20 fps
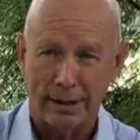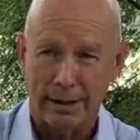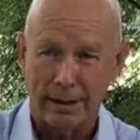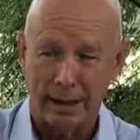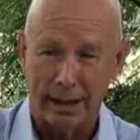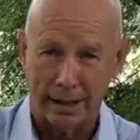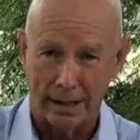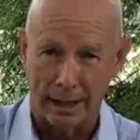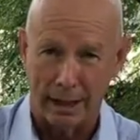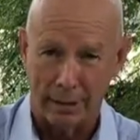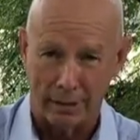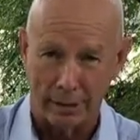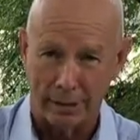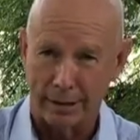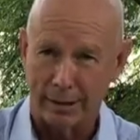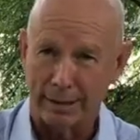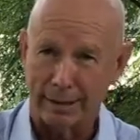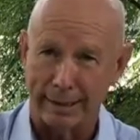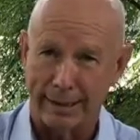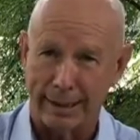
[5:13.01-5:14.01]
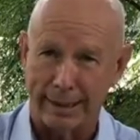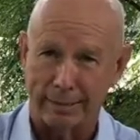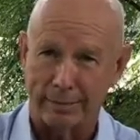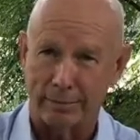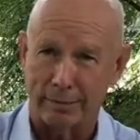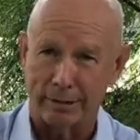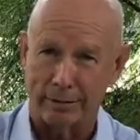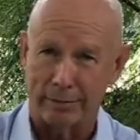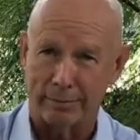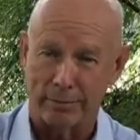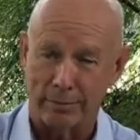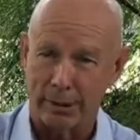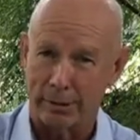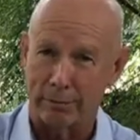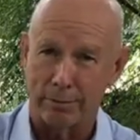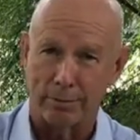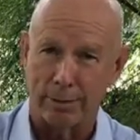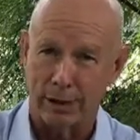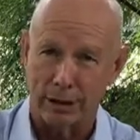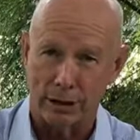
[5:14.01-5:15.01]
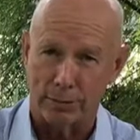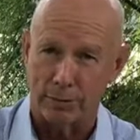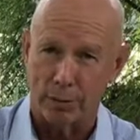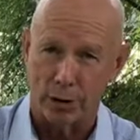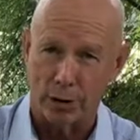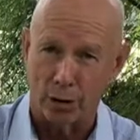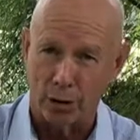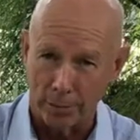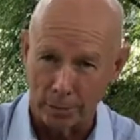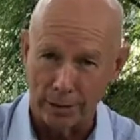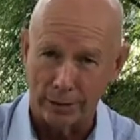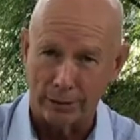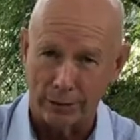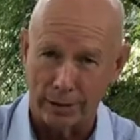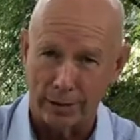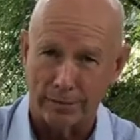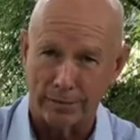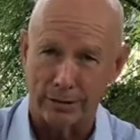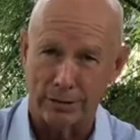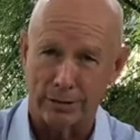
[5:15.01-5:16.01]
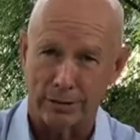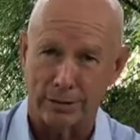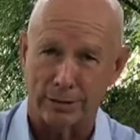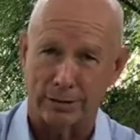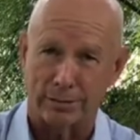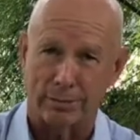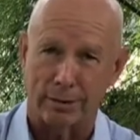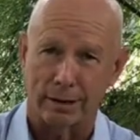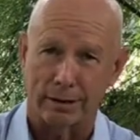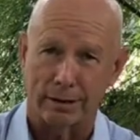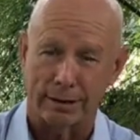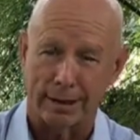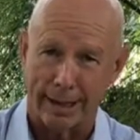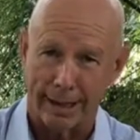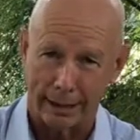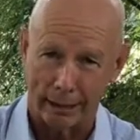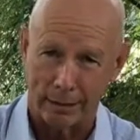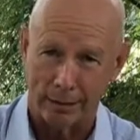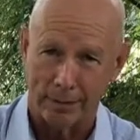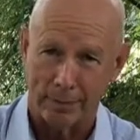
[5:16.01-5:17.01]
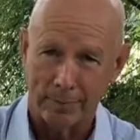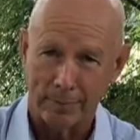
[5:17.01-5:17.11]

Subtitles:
and we're being replaced by hobby farmers who run cattle.